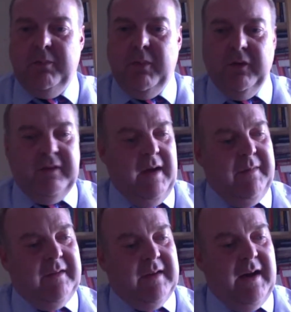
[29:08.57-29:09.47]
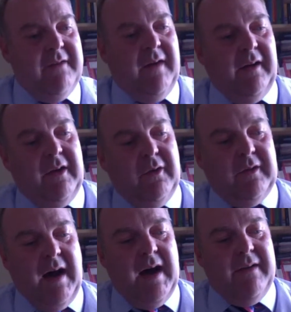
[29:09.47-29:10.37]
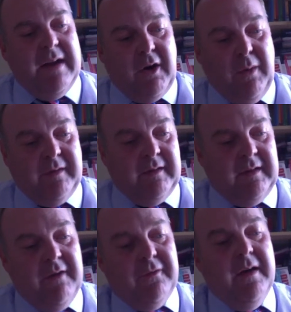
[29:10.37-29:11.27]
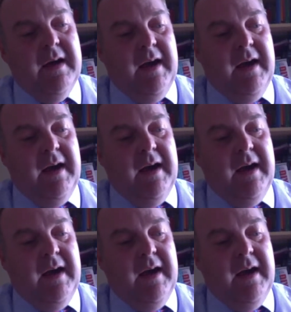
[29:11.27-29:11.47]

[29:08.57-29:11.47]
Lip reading: but the tie values are inquisitive,